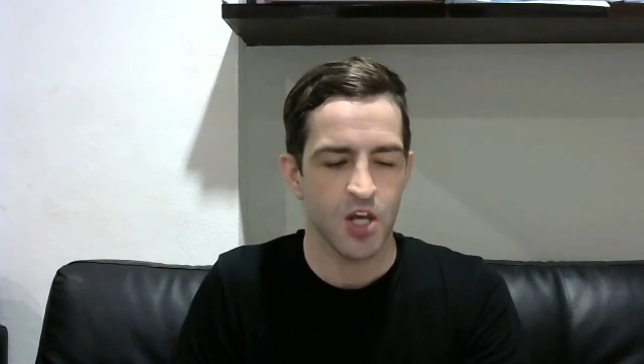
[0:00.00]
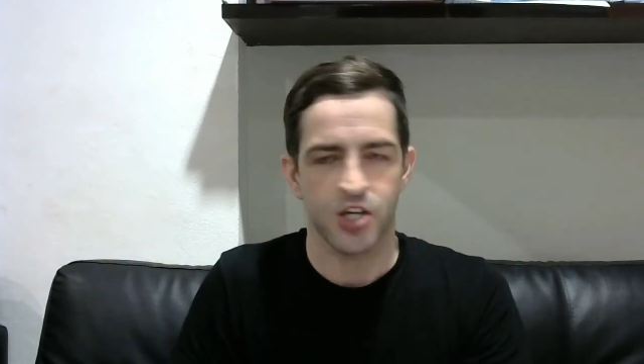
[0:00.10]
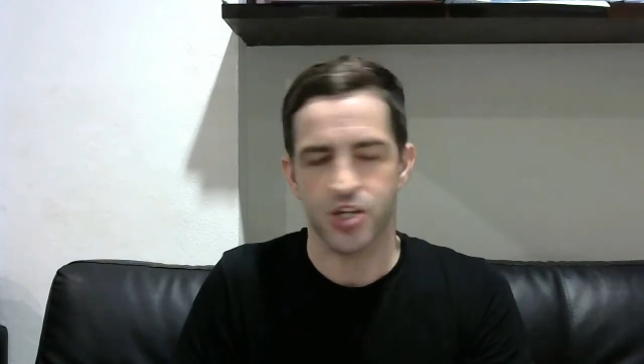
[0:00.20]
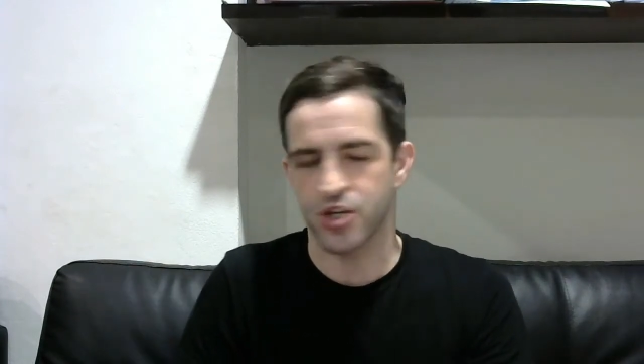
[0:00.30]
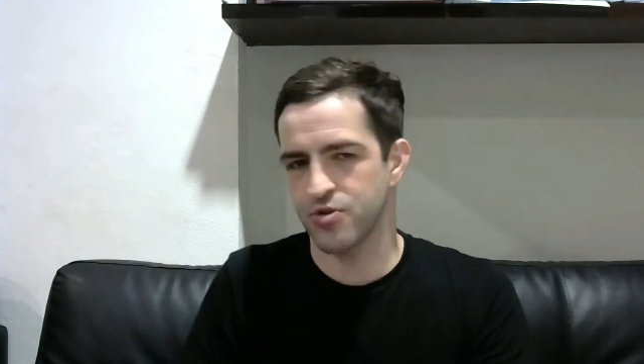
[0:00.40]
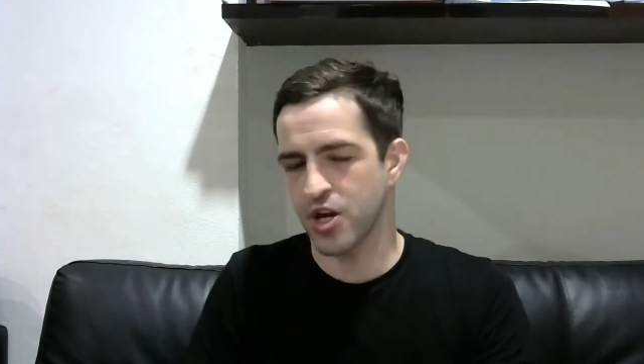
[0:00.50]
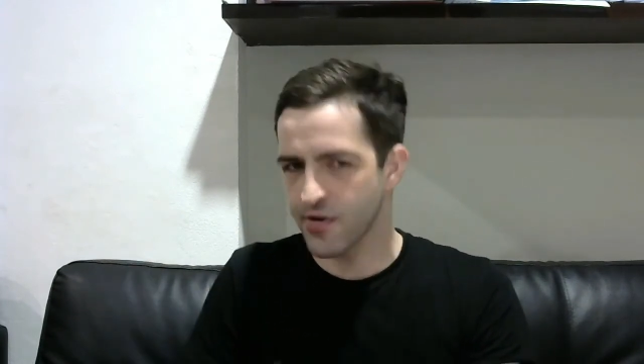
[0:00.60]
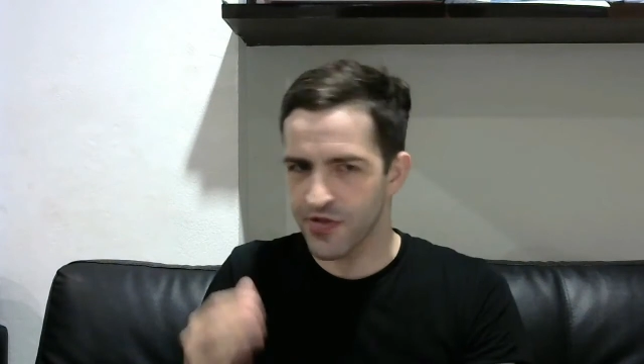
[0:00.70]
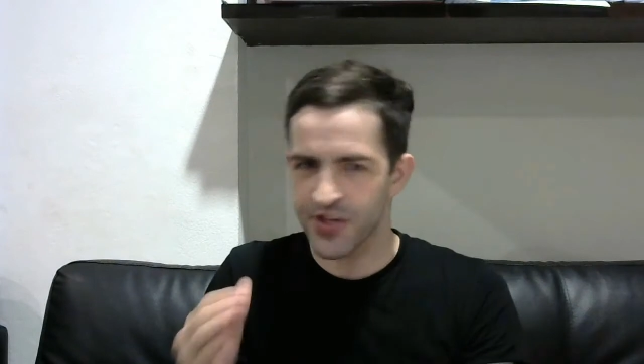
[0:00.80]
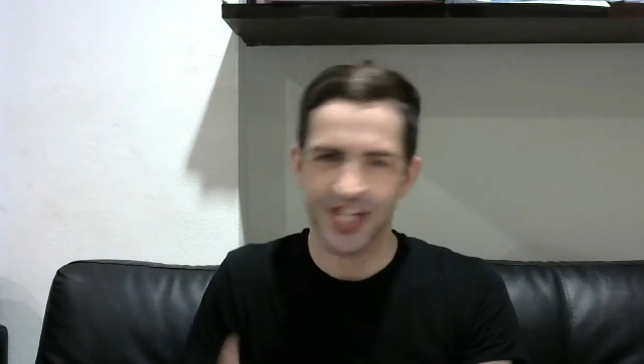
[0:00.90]
You know,
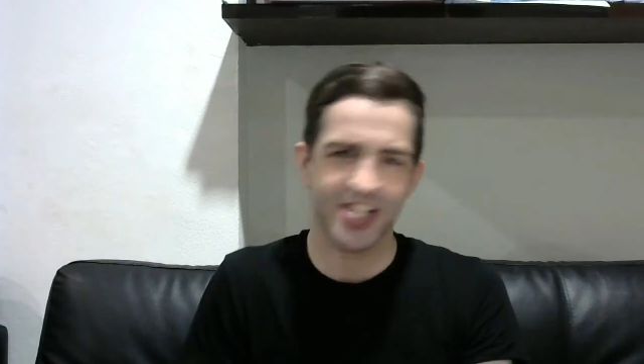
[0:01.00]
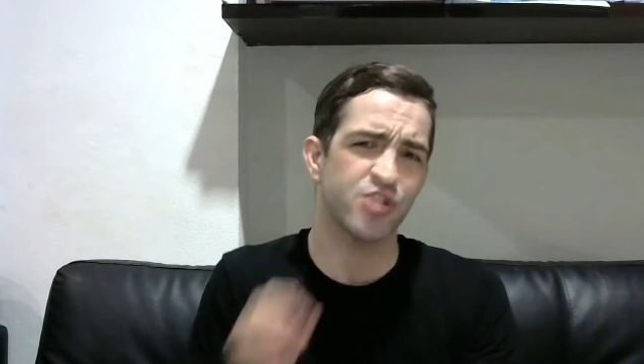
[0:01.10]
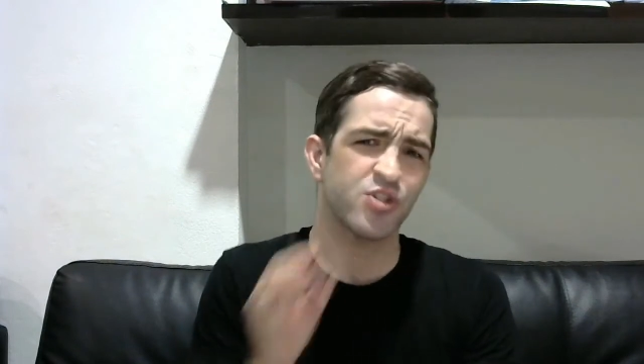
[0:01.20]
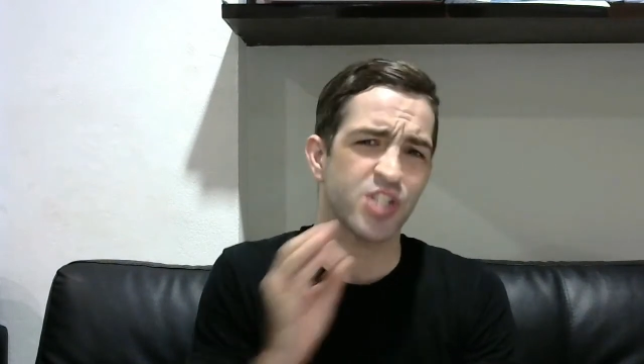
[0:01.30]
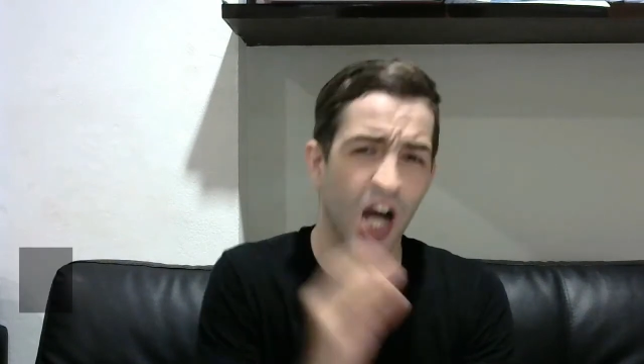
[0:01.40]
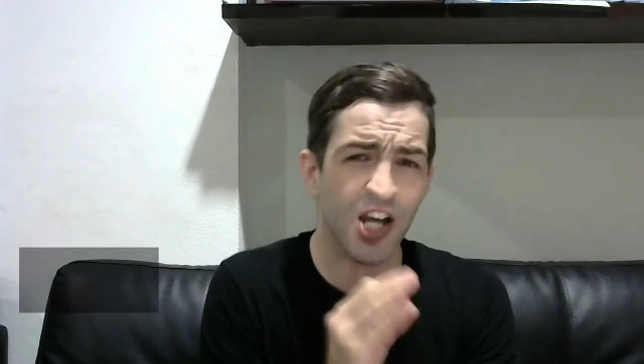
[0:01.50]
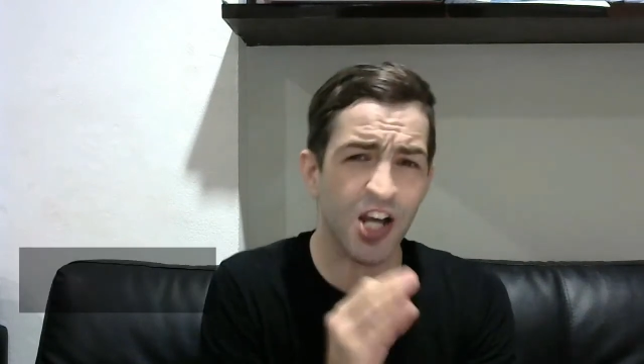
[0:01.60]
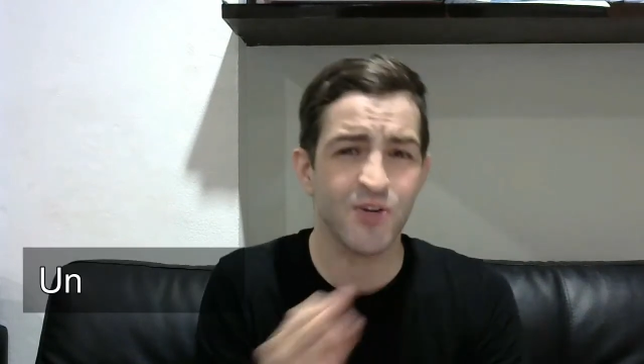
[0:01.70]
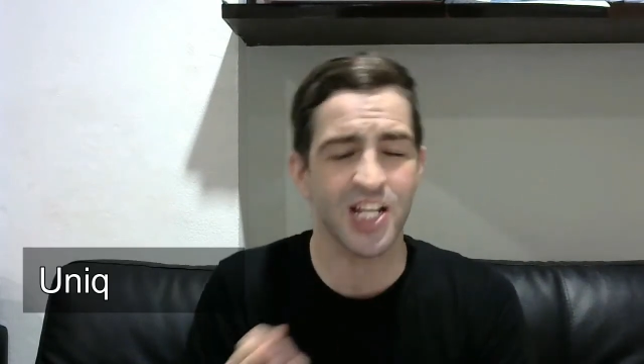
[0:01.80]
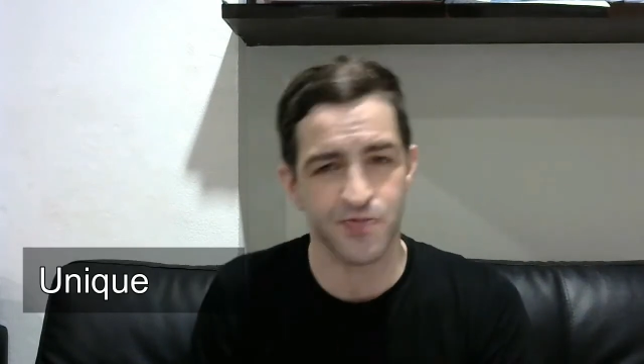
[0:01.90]
another thing is your
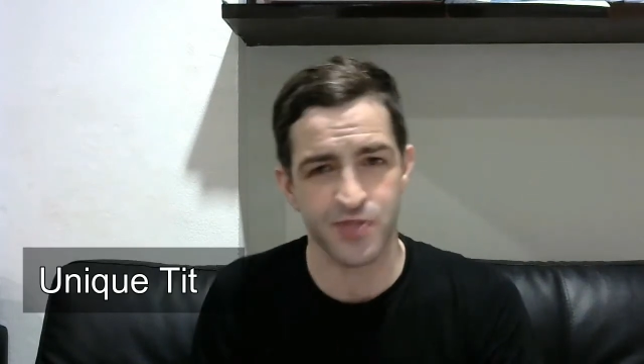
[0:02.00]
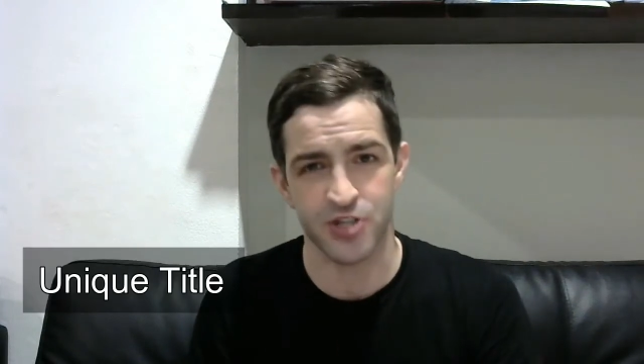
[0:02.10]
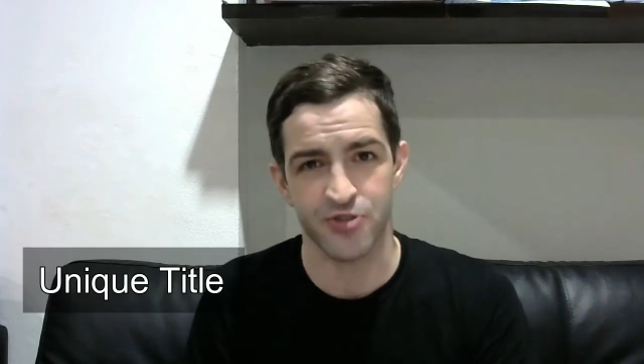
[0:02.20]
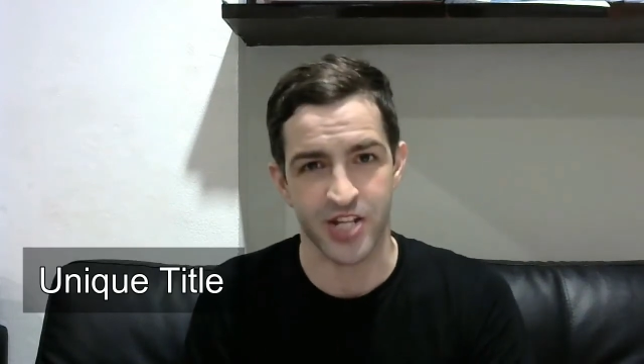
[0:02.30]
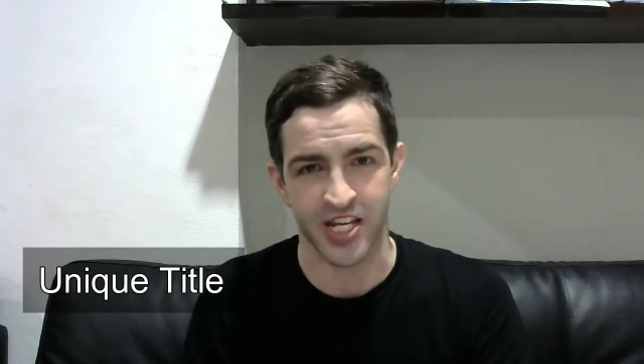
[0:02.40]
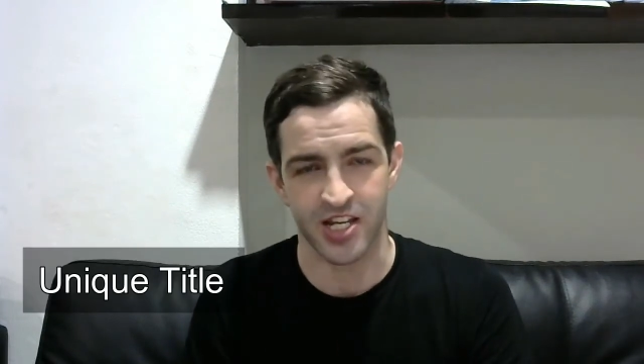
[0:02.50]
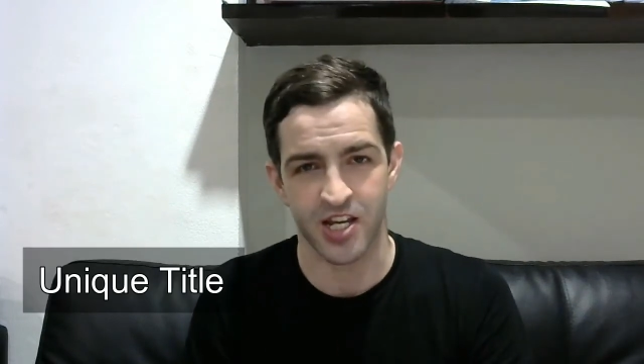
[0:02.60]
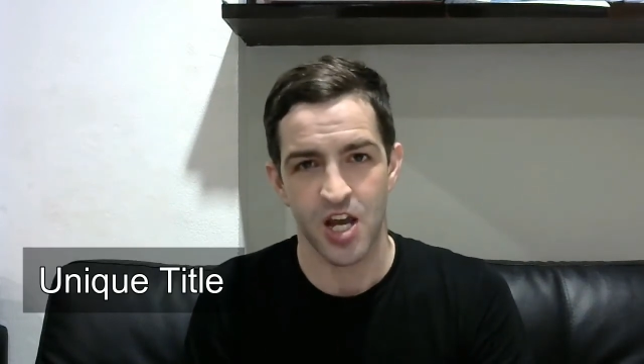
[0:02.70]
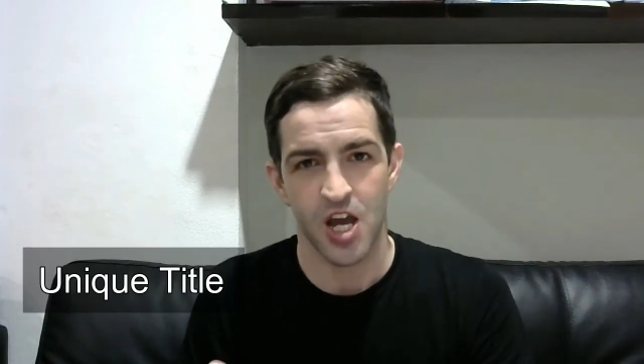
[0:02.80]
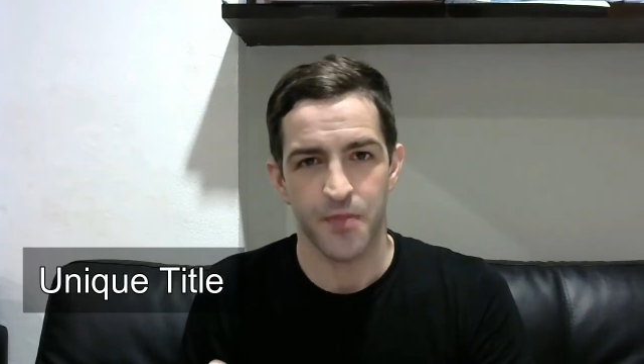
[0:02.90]
title has to be unique
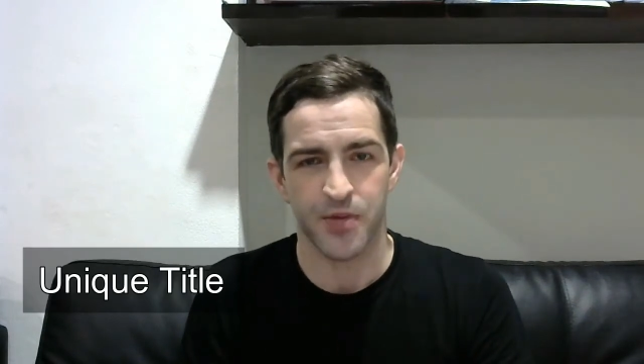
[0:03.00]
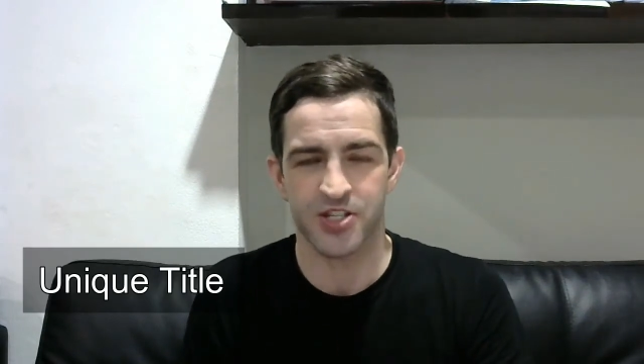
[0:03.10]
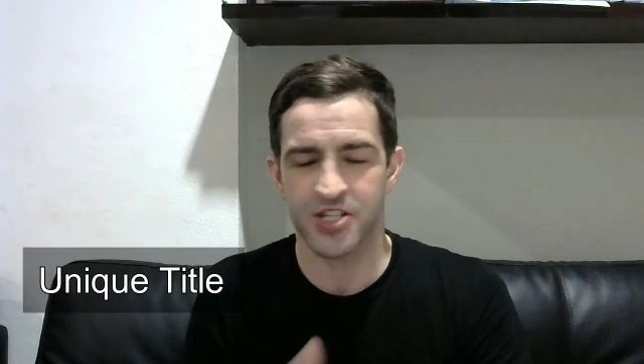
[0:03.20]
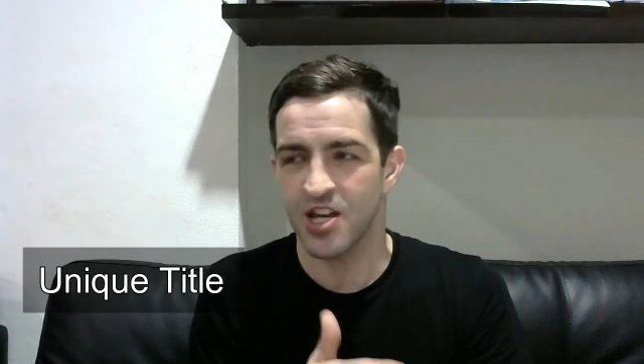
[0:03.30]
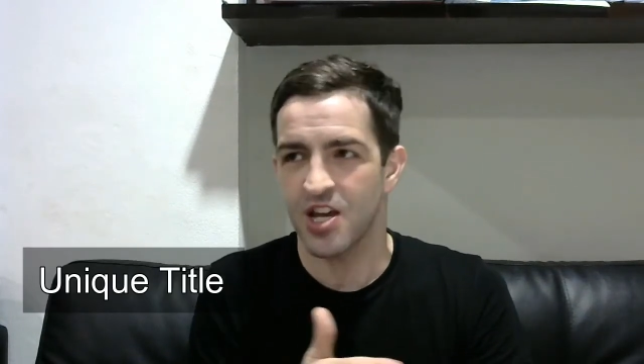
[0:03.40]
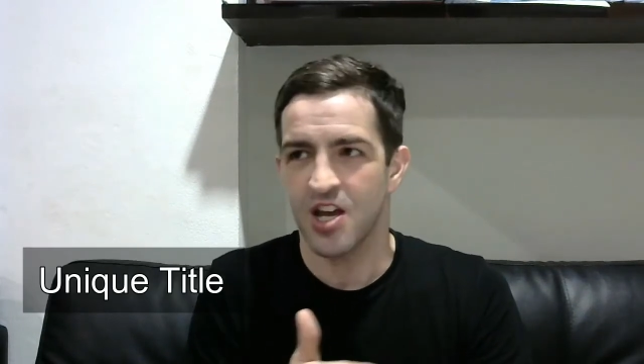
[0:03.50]
because